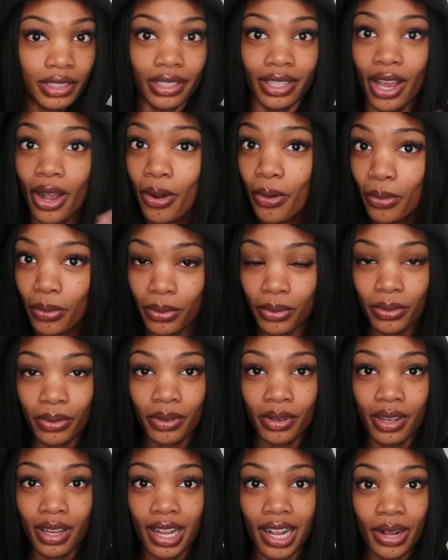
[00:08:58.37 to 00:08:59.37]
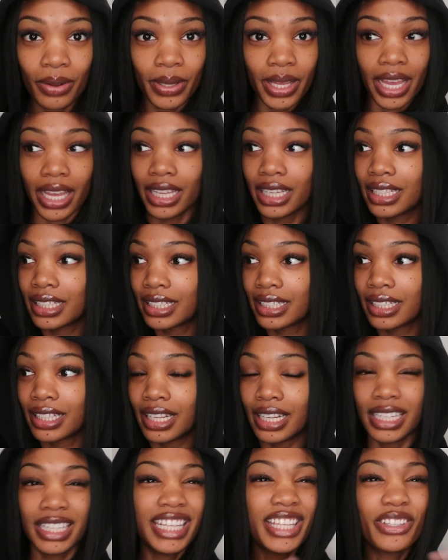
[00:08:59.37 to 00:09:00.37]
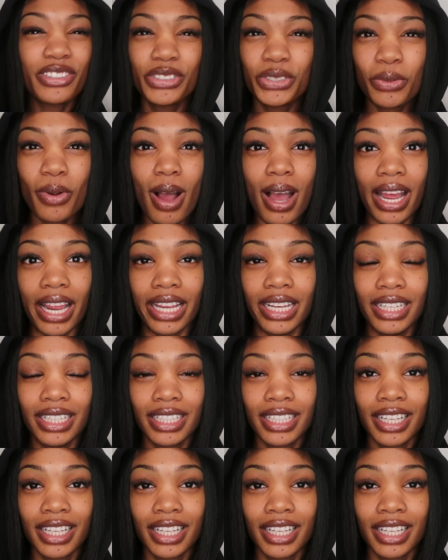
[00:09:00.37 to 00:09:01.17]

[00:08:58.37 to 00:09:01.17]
No? Okay. Neither do I.